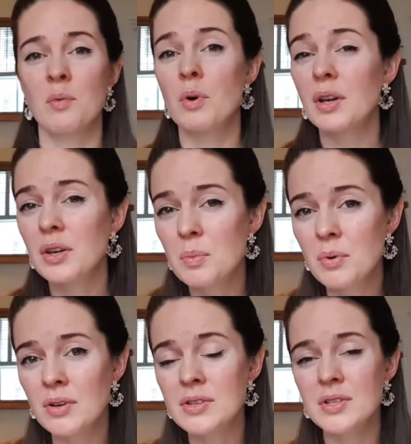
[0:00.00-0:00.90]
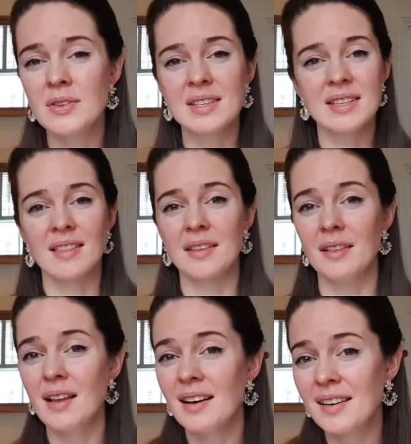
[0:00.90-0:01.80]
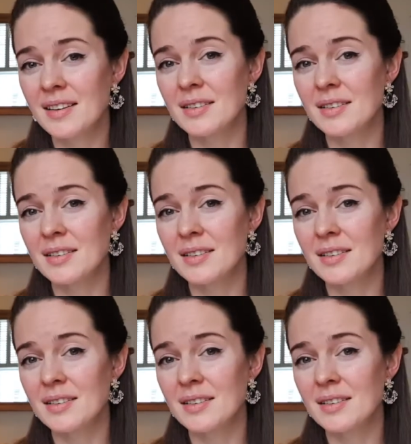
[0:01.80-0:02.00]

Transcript: work you put into this and the luck